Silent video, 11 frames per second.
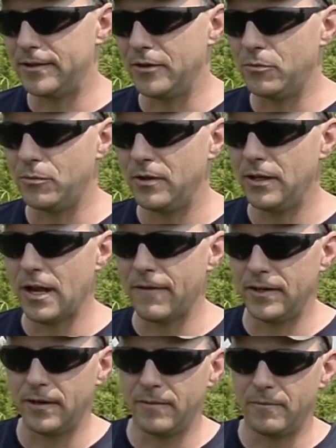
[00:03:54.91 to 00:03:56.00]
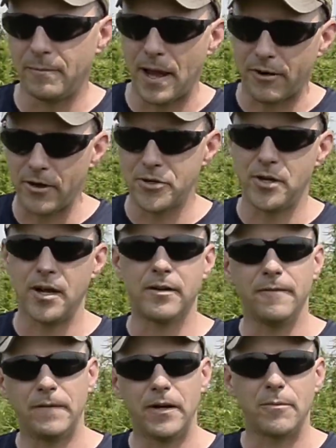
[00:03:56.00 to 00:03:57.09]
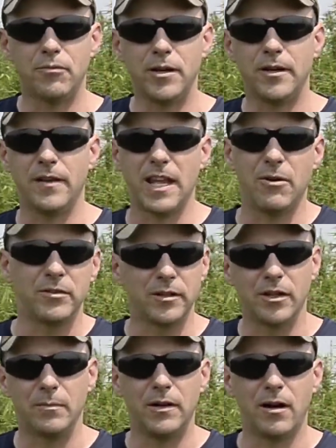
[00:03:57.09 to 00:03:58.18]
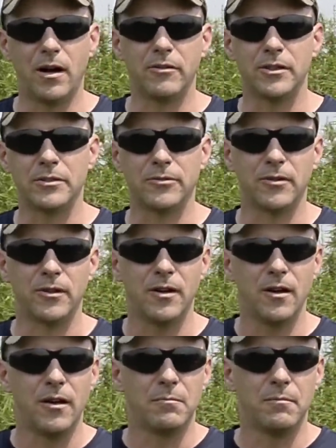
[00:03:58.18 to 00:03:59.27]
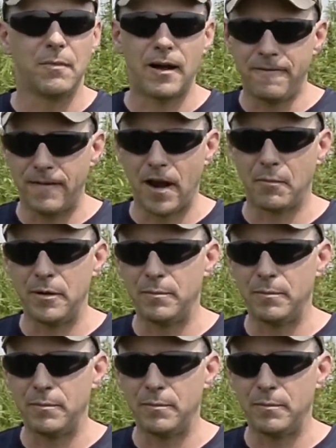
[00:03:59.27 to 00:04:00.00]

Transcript: You know, you have to get background checked and fingerprinted, and that was a little bit onerous for my family,